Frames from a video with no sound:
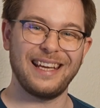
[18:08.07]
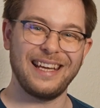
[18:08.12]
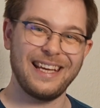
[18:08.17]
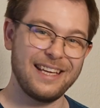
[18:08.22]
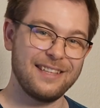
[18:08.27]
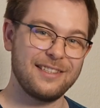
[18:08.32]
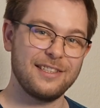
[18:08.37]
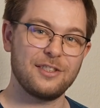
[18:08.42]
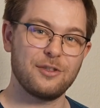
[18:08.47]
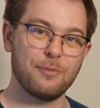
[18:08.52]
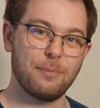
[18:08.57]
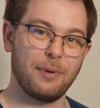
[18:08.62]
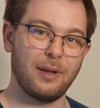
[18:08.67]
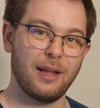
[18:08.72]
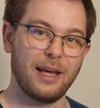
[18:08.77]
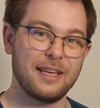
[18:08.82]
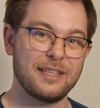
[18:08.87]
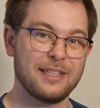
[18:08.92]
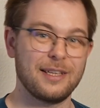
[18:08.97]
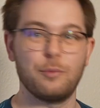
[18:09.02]
easy to
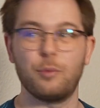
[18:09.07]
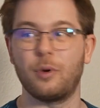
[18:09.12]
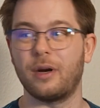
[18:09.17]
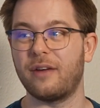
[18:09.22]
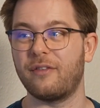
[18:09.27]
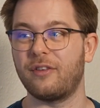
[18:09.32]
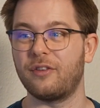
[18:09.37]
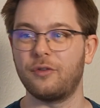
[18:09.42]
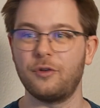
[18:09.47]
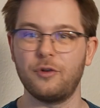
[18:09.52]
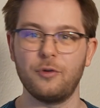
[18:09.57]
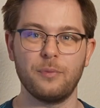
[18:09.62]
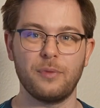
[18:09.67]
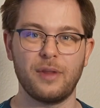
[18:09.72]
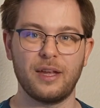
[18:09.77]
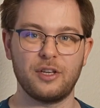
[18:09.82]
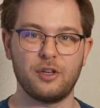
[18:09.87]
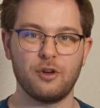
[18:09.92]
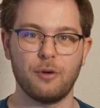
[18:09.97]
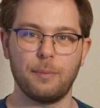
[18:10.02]
place in whatever room
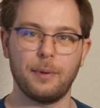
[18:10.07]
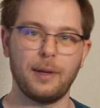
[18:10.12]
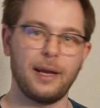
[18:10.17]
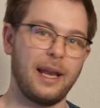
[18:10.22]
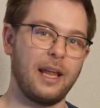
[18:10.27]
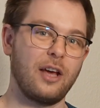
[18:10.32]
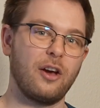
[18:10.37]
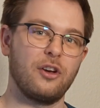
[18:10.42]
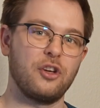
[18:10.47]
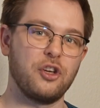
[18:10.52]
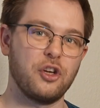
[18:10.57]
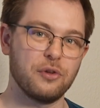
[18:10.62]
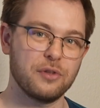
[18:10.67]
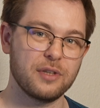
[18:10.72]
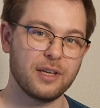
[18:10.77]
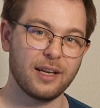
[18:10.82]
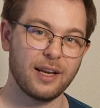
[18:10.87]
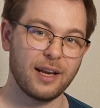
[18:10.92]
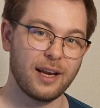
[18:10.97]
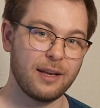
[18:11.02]
that you're planning on
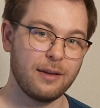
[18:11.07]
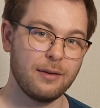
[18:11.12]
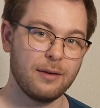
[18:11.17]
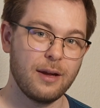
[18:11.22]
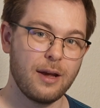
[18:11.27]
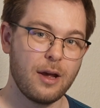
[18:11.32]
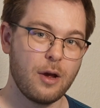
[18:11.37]
using in it